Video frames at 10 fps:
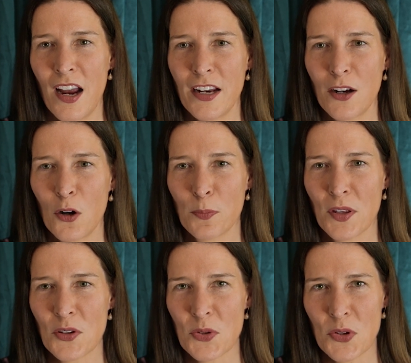I hope
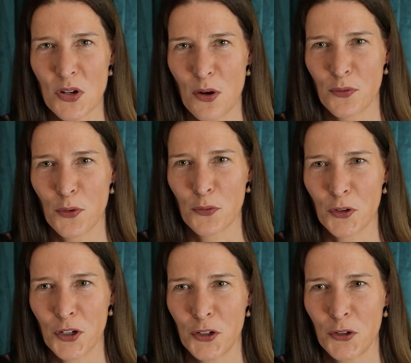that this is helpful
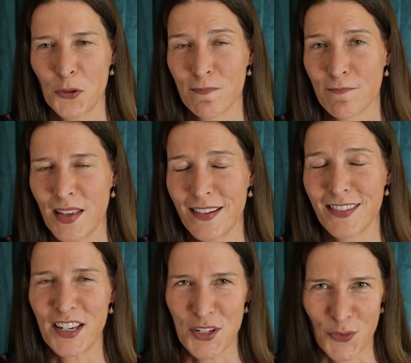for you,
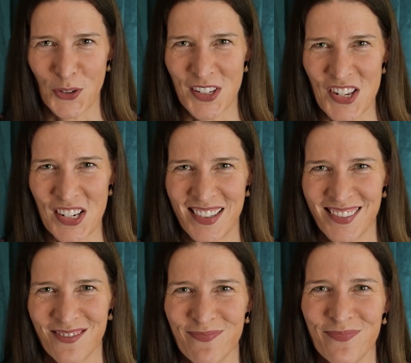and thanks for
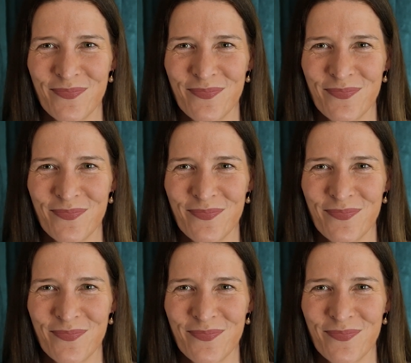listening.